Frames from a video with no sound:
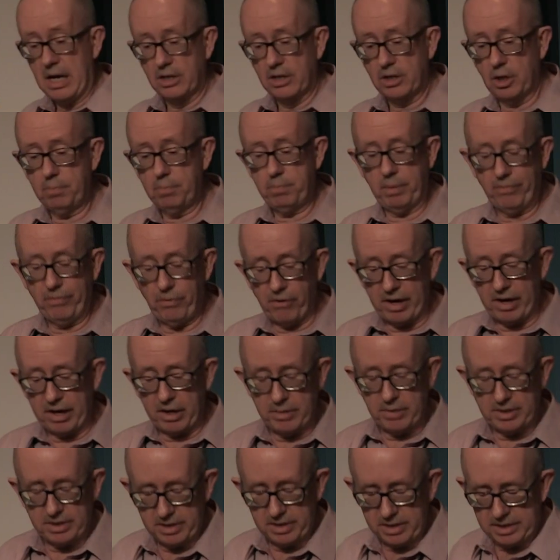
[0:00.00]
So before I
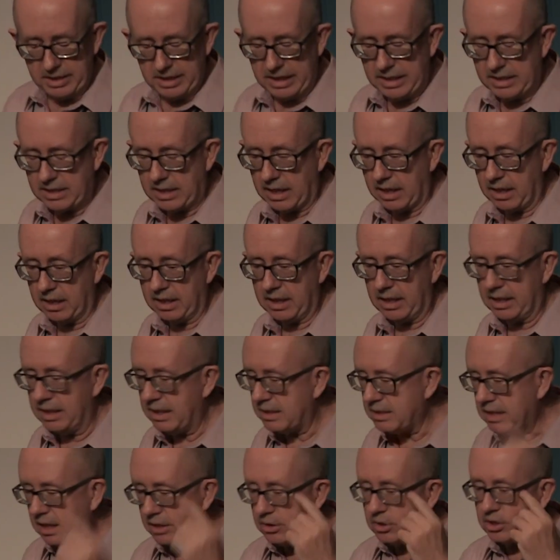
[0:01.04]
go into the detail,
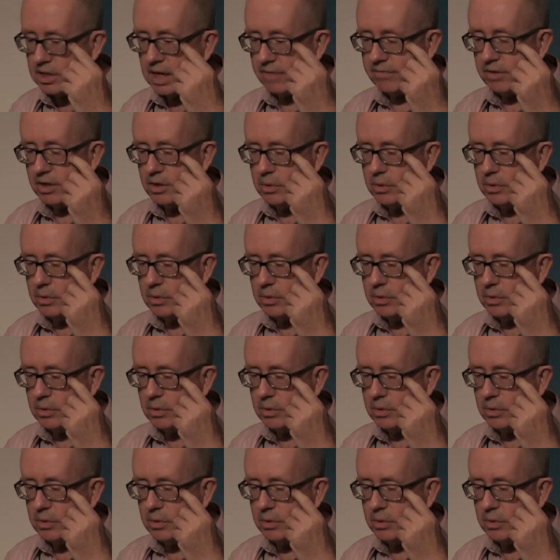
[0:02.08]
let's just have a